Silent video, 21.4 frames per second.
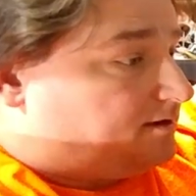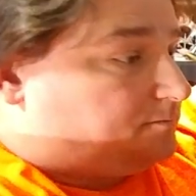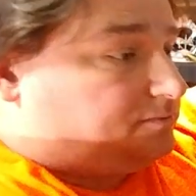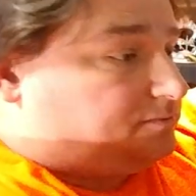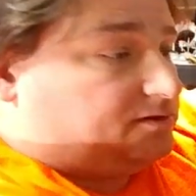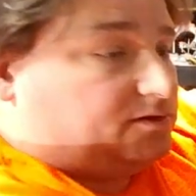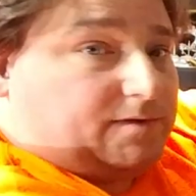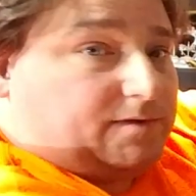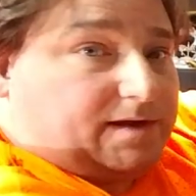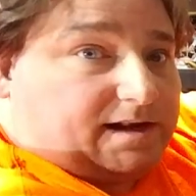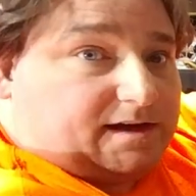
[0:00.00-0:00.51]

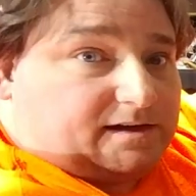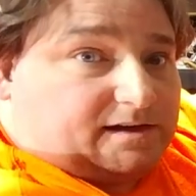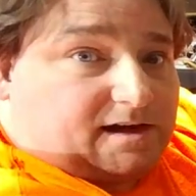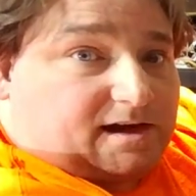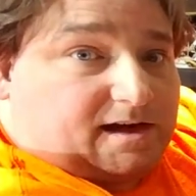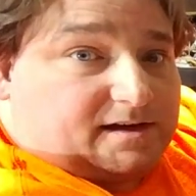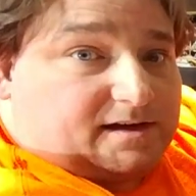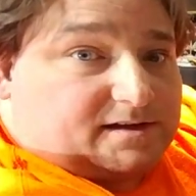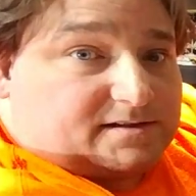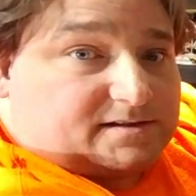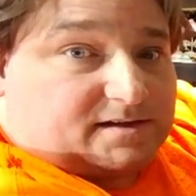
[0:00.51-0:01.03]
Blue
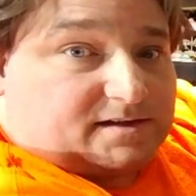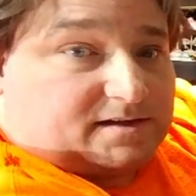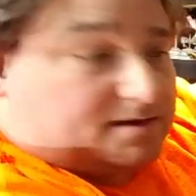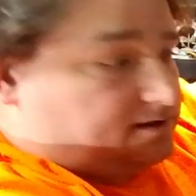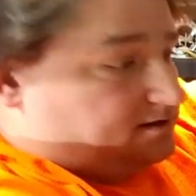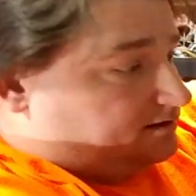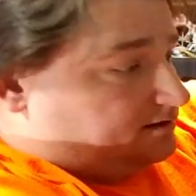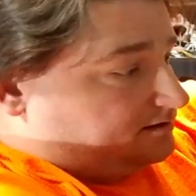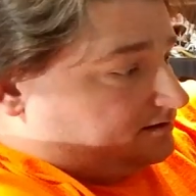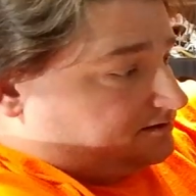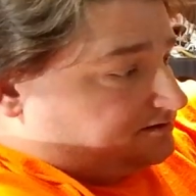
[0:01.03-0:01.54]
anodized,
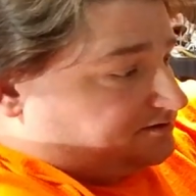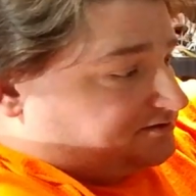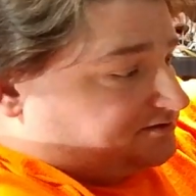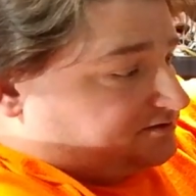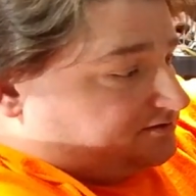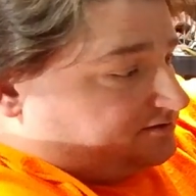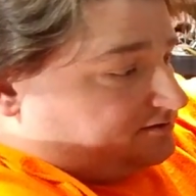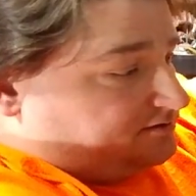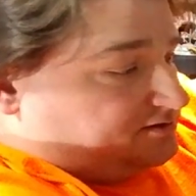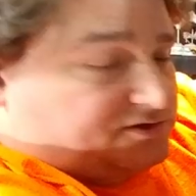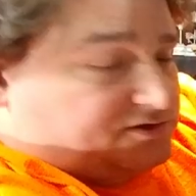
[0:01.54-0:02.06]

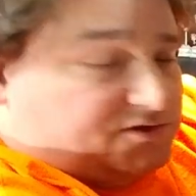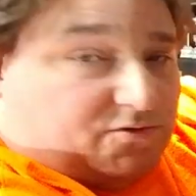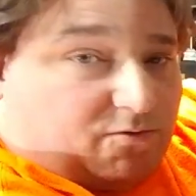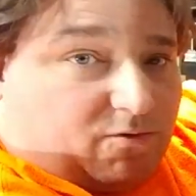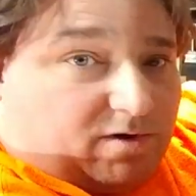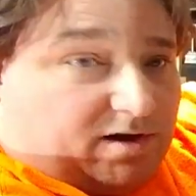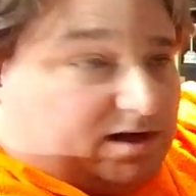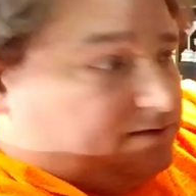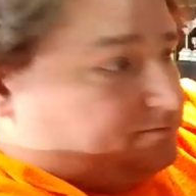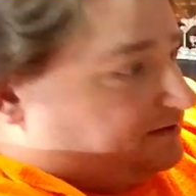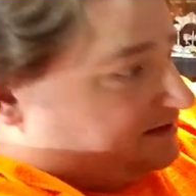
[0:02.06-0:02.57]

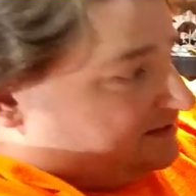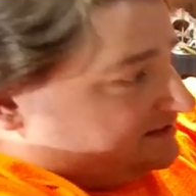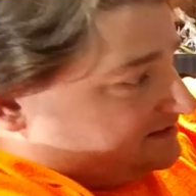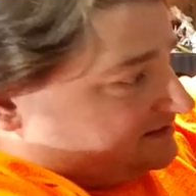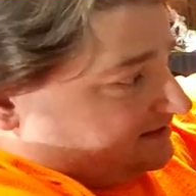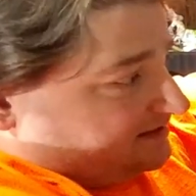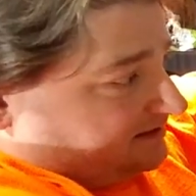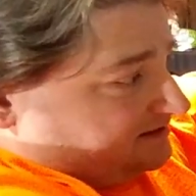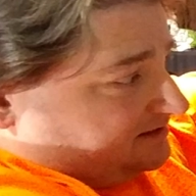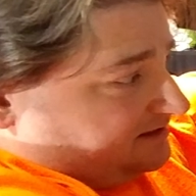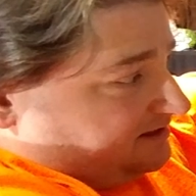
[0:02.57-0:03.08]
20 by
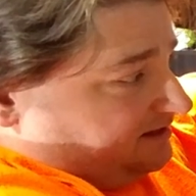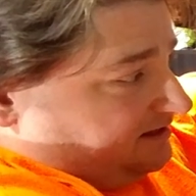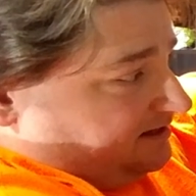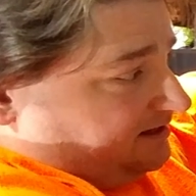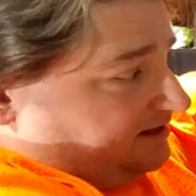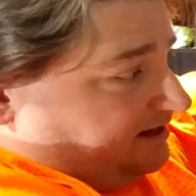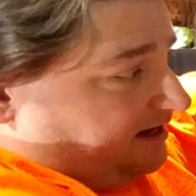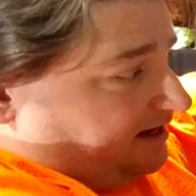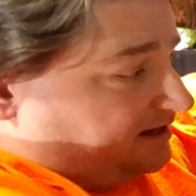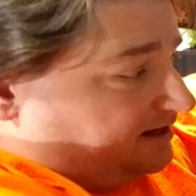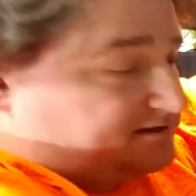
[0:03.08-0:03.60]
60
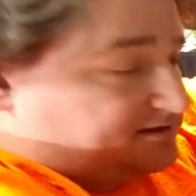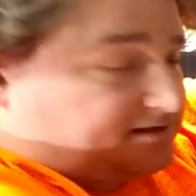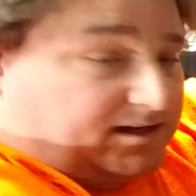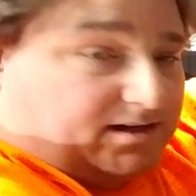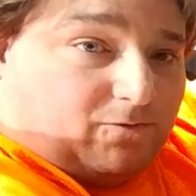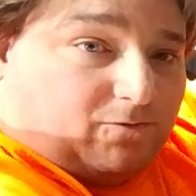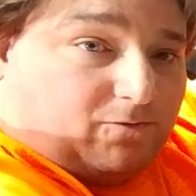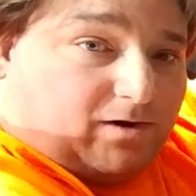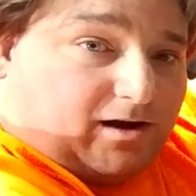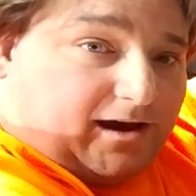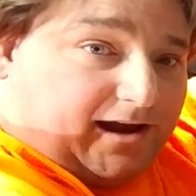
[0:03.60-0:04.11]
X
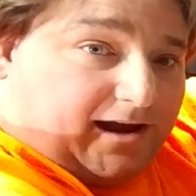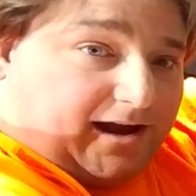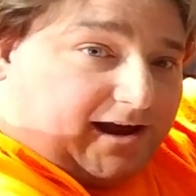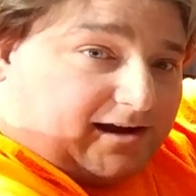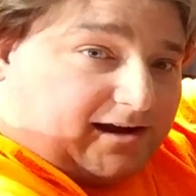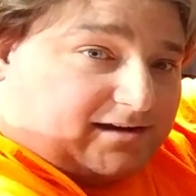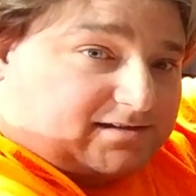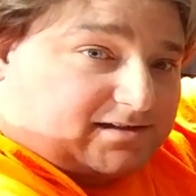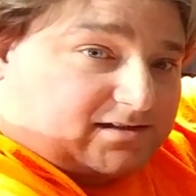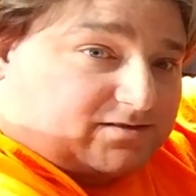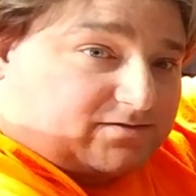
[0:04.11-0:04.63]
and Y
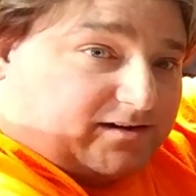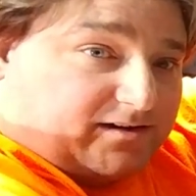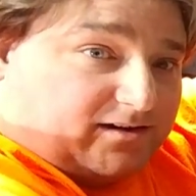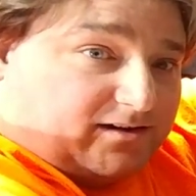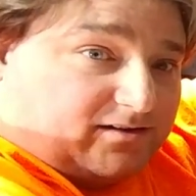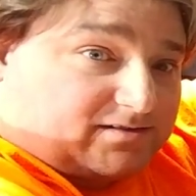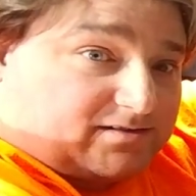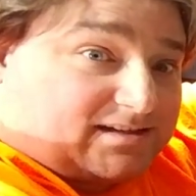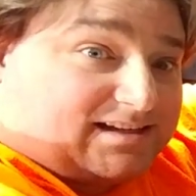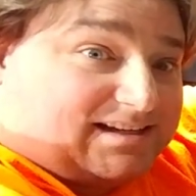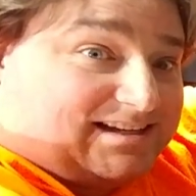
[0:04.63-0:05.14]
axis
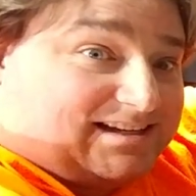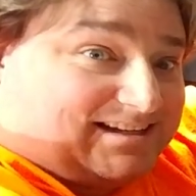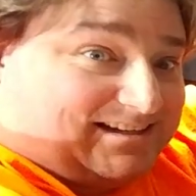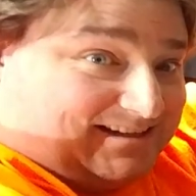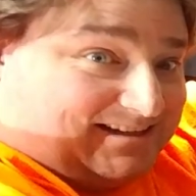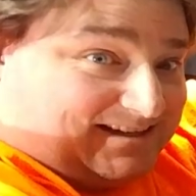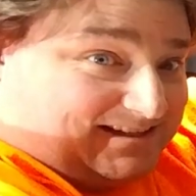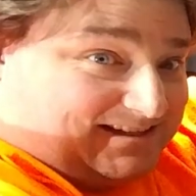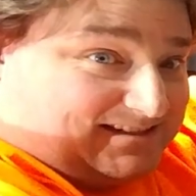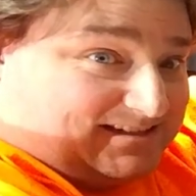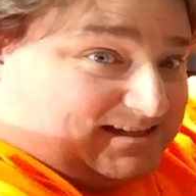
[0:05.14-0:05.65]
rails,
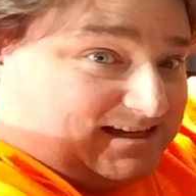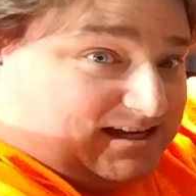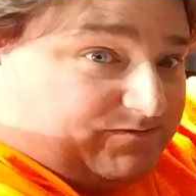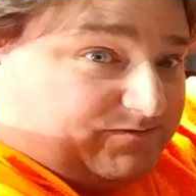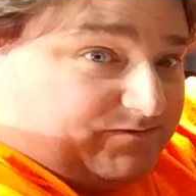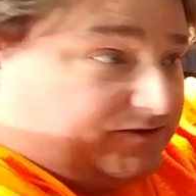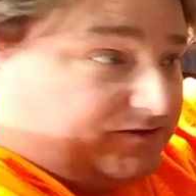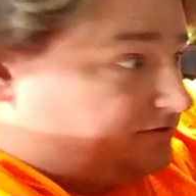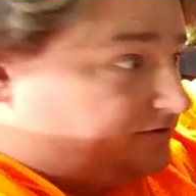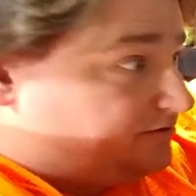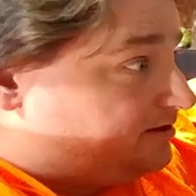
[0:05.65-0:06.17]
nice and
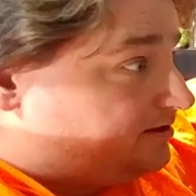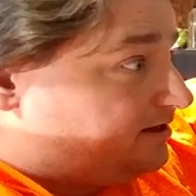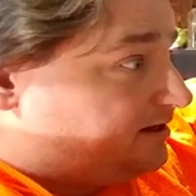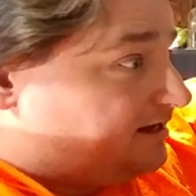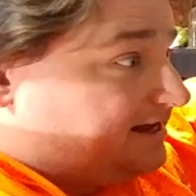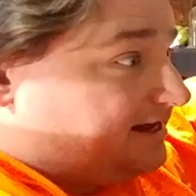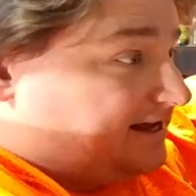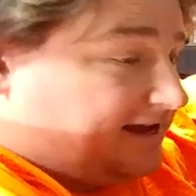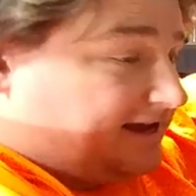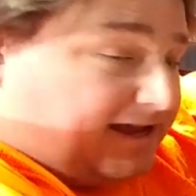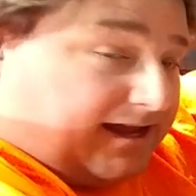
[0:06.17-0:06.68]
heavy duty.
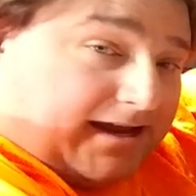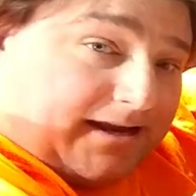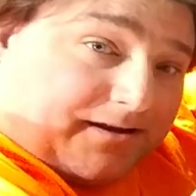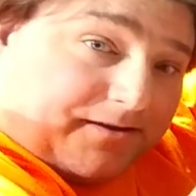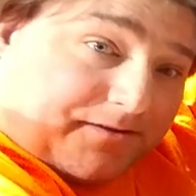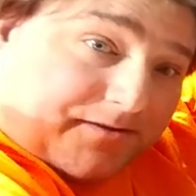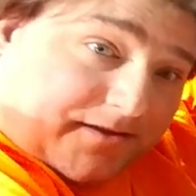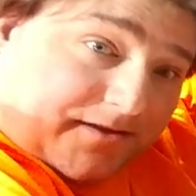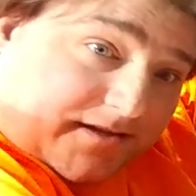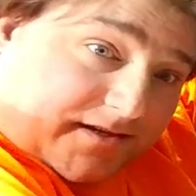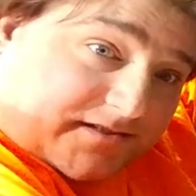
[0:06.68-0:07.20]

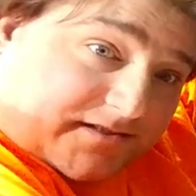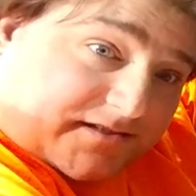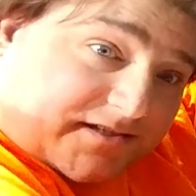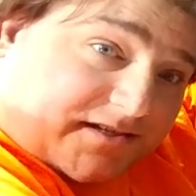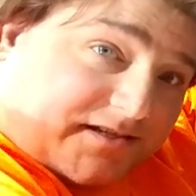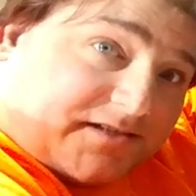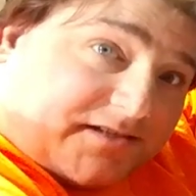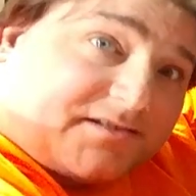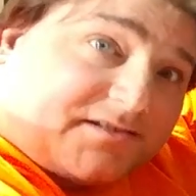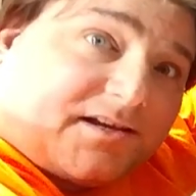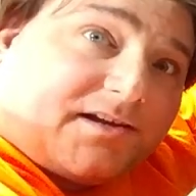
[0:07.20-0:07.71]
And this
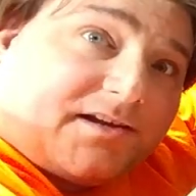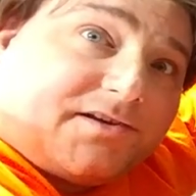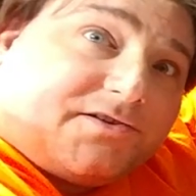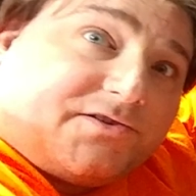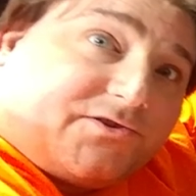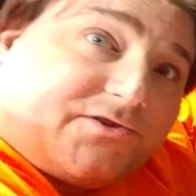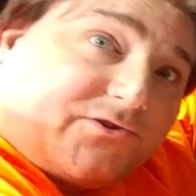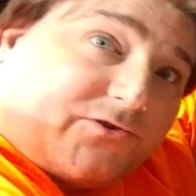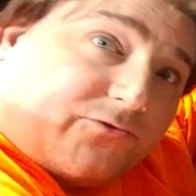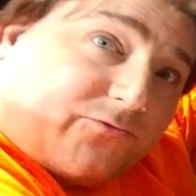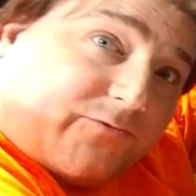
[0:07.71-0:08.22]
is
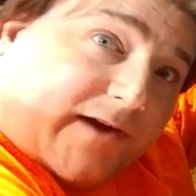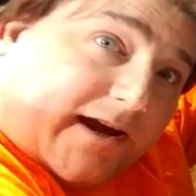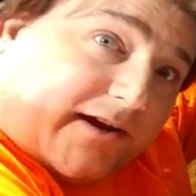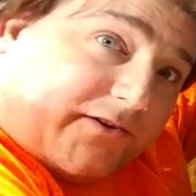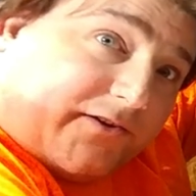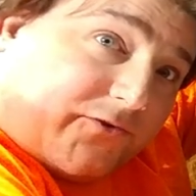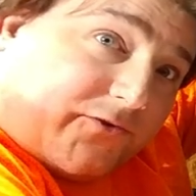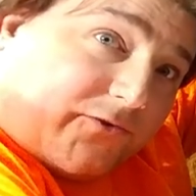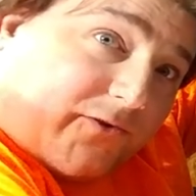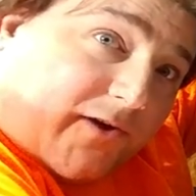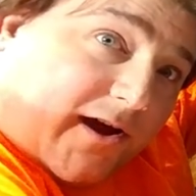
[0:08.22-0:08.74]

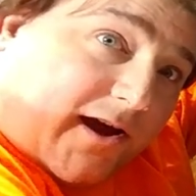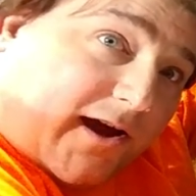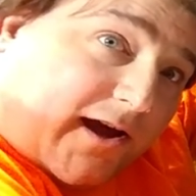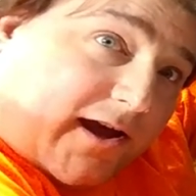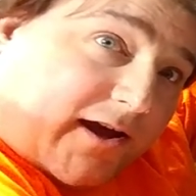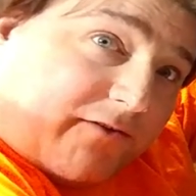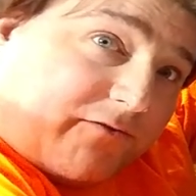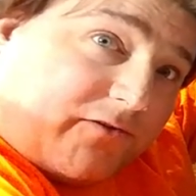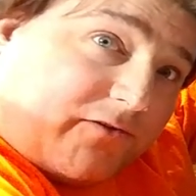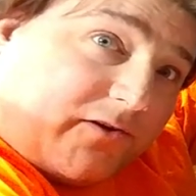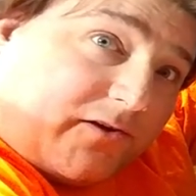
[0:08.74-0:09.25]
direct
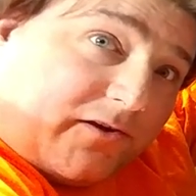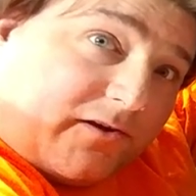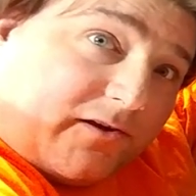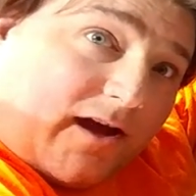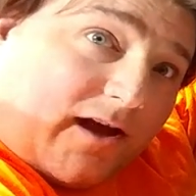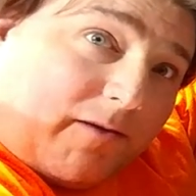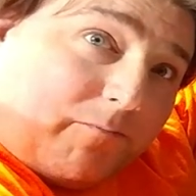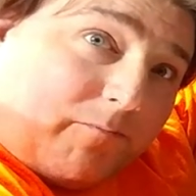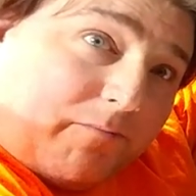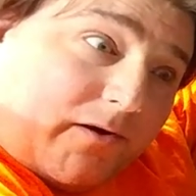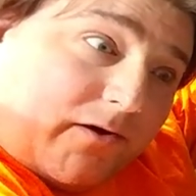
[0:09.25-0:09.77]
drive,
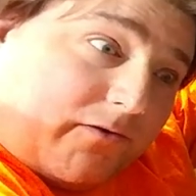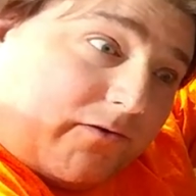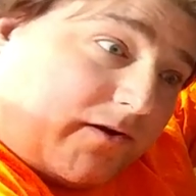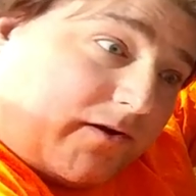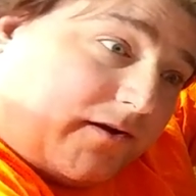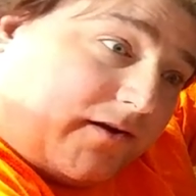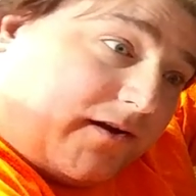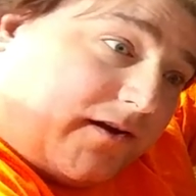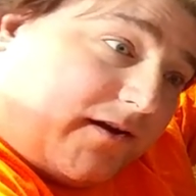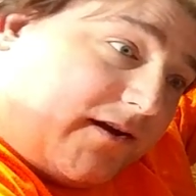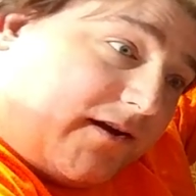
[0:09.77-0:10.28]
not
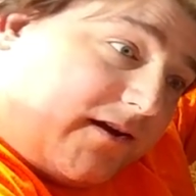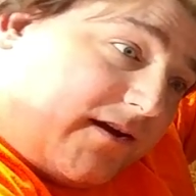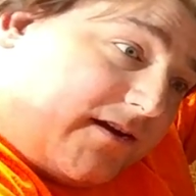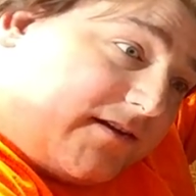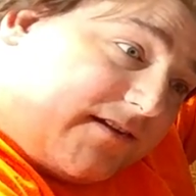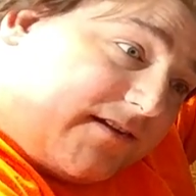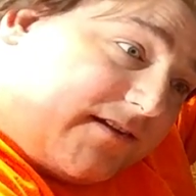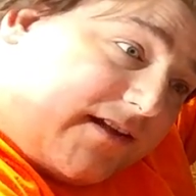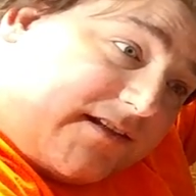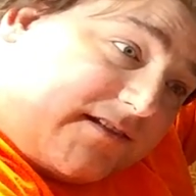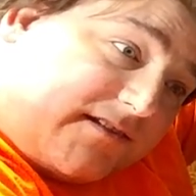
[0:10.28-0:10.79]
Bowden.
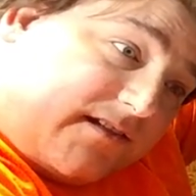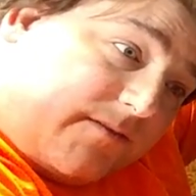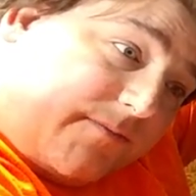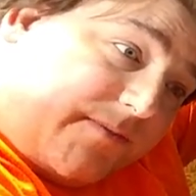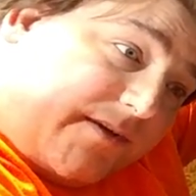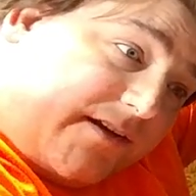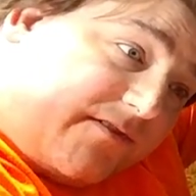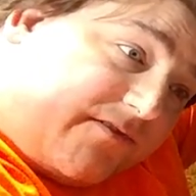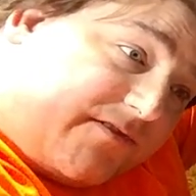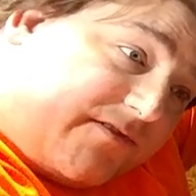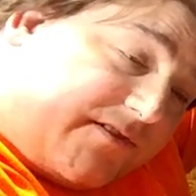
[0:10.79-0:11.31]
So that's going to
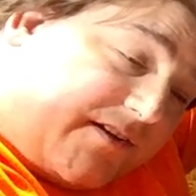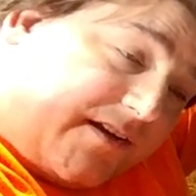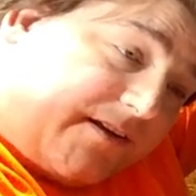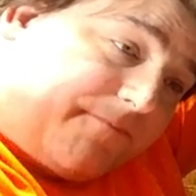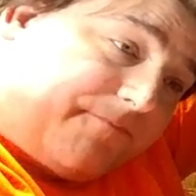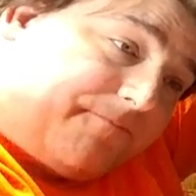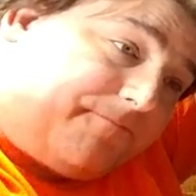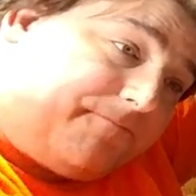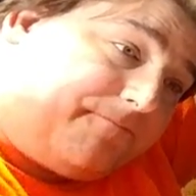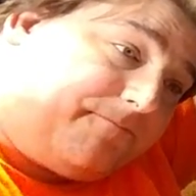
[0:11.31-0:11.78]
be interesting.